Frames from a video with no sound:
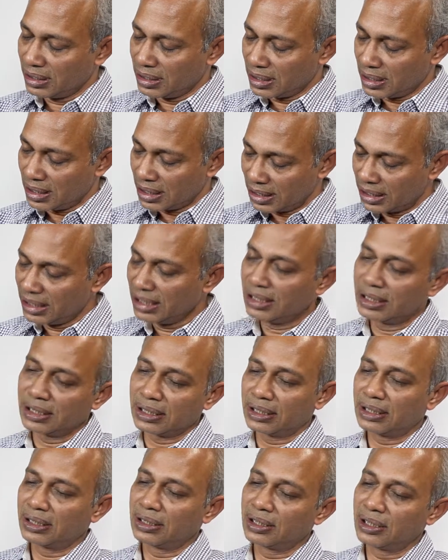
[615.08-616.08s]

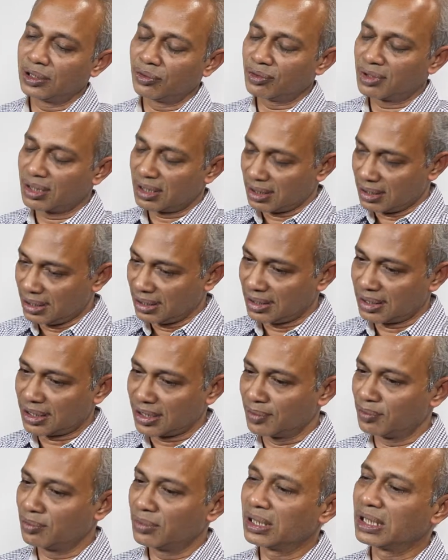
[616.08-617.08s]
earlier there was a
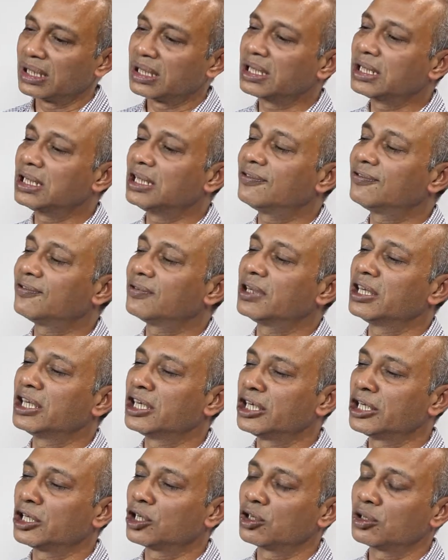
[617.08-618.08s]
system that if
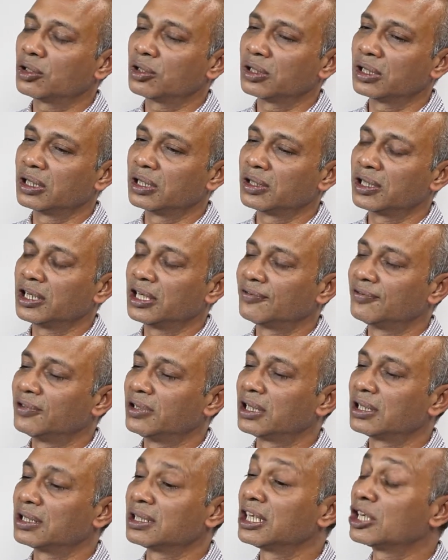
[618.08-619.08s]

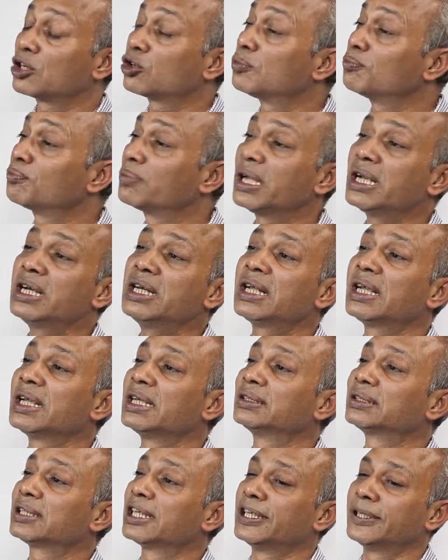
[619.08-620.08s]
there is any complaint
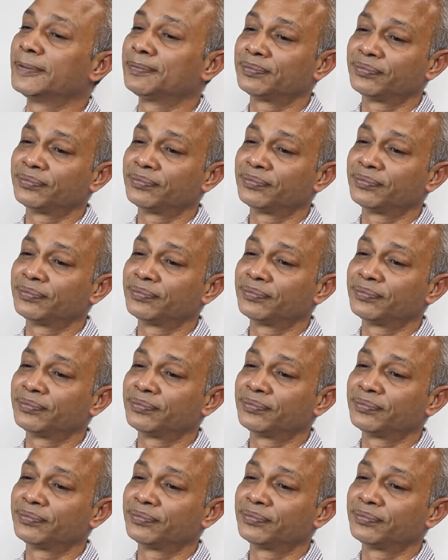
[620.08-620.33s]
against any